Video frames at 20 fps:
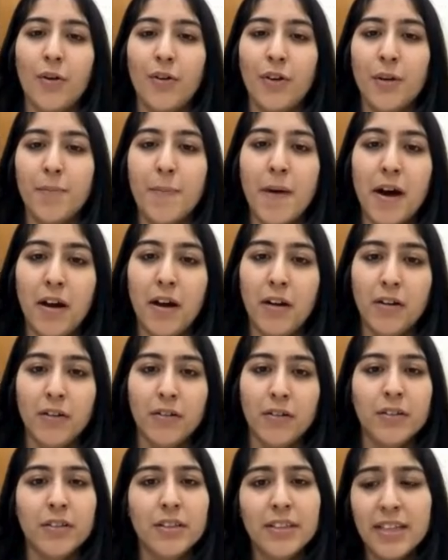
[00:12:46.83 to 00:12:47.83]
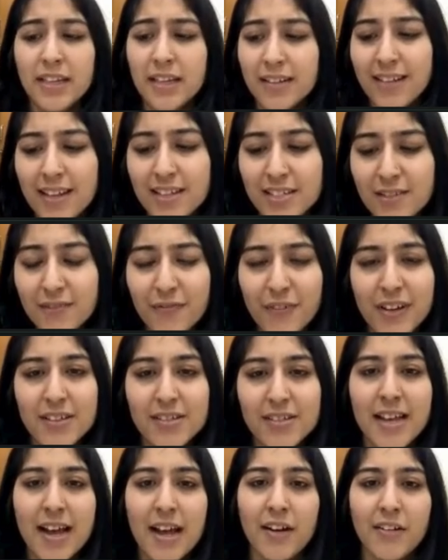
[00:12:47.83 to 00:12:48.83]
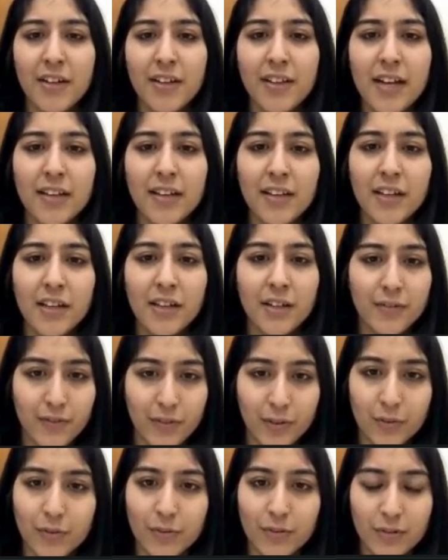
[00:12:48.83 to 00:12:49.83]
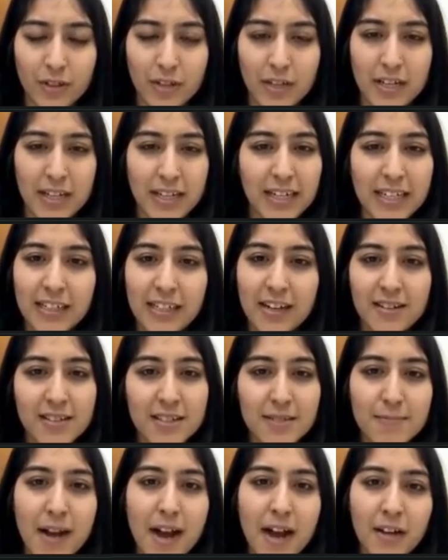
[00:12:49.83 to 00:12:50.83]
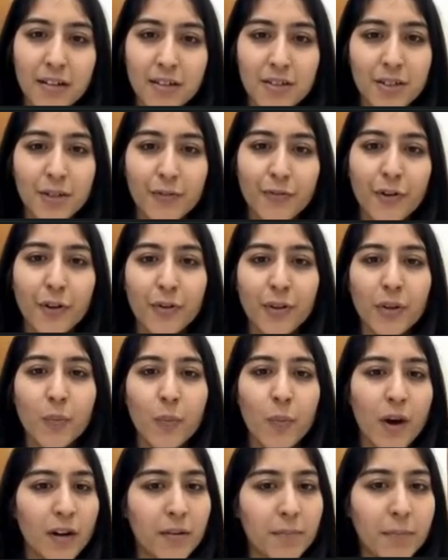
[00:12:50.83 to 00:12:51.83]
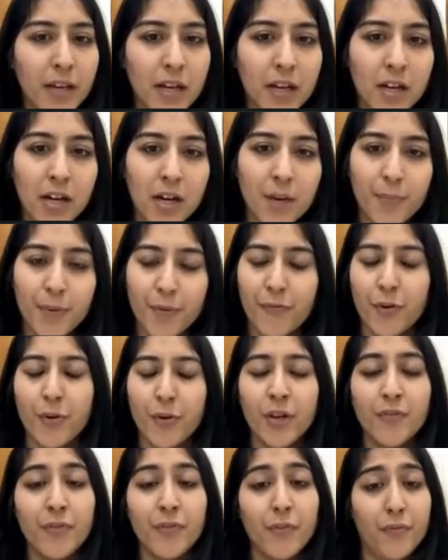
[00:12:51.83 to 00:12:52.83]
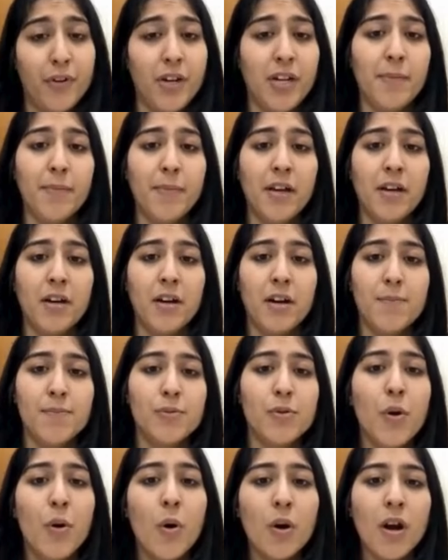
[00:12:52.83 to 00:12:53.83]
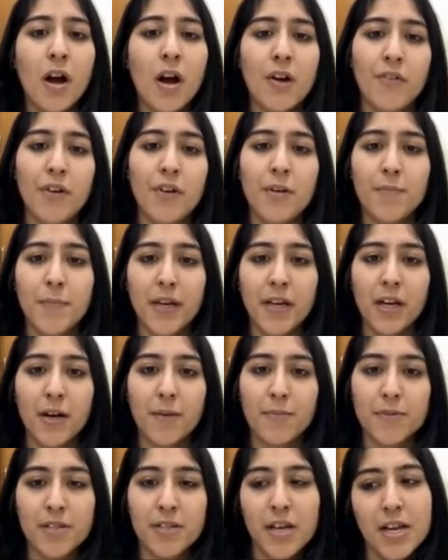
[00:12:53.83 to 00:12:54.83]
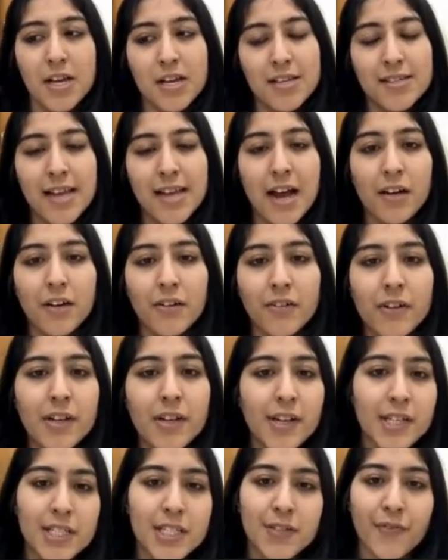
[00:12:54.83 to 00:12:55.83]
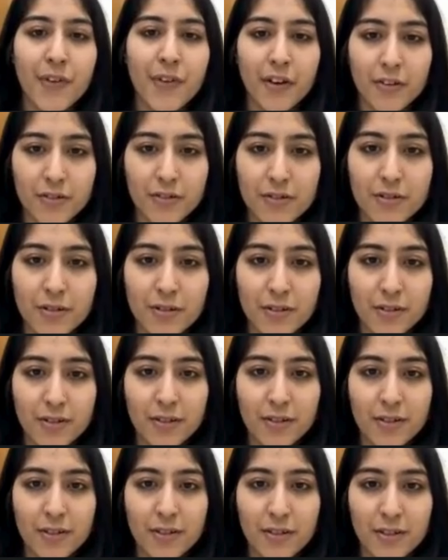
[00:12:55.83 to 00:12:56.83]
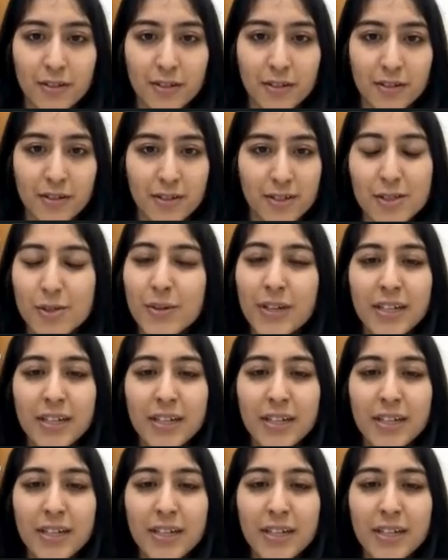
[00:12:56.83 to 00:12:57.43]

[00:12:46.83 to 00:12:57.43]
or a parlor, there's a fixed salary that they give you. It doesn't matter if you're doing one makeup, if you're doing 50 makeups or 100 makeups. Salary is fixed. So